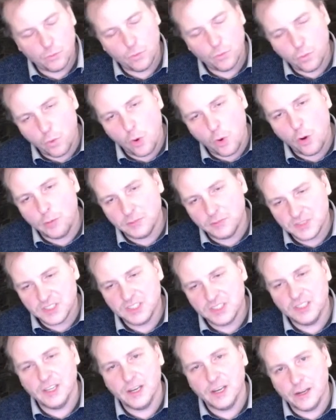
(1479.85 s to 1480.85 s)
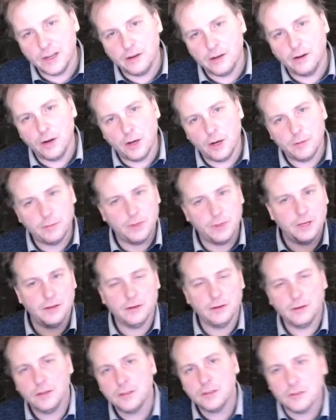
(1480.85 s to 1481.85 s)
warms the air up, and
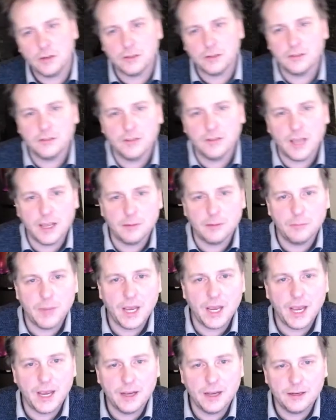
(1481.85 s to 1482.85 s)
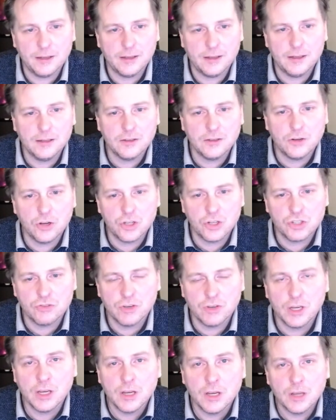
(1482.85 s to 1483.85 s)
it's not that bad in country.